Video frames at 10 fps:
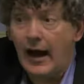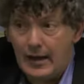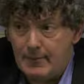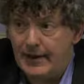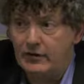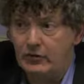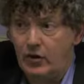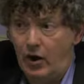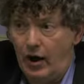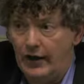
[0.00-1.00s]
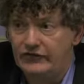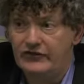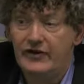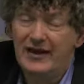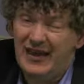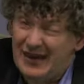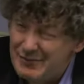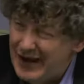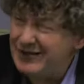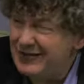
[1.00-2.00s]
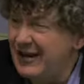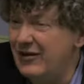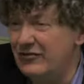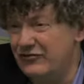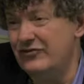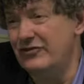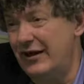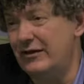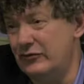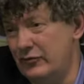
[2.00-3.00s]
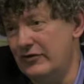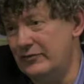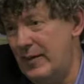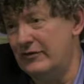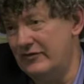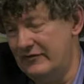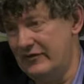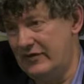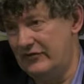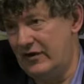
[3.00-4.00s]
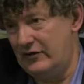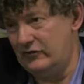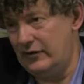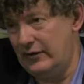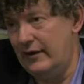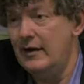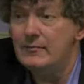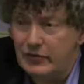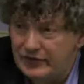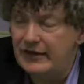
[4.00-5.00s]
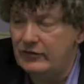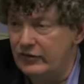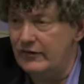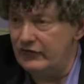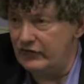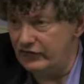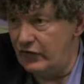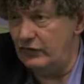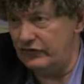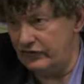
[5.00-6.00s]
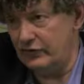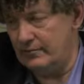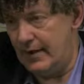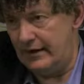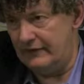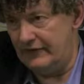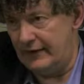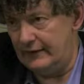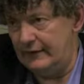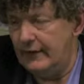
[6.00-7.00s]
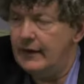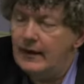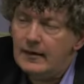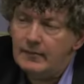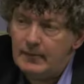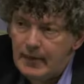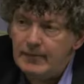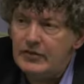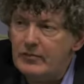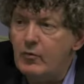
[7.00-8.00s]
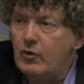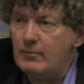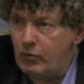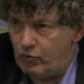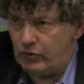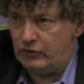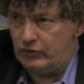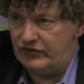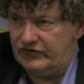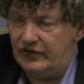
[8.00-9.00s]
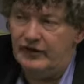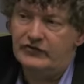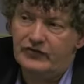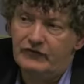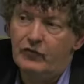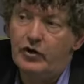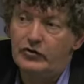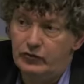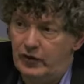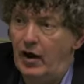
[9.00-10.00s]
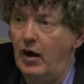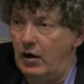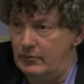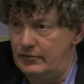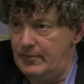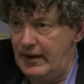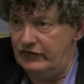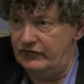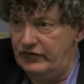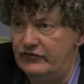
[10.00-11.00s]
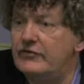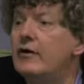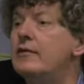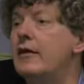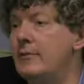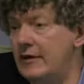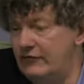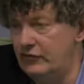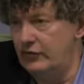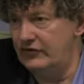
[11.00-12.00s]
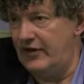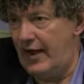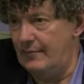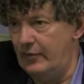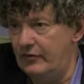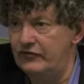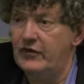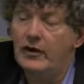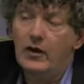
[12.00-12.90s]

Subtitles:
high medical costs, and medical care is just getting too expensive in this country, particularly if there's no certain benefit. But maybe the more important reason is to avoid doing harm to patients. Let me give two examples.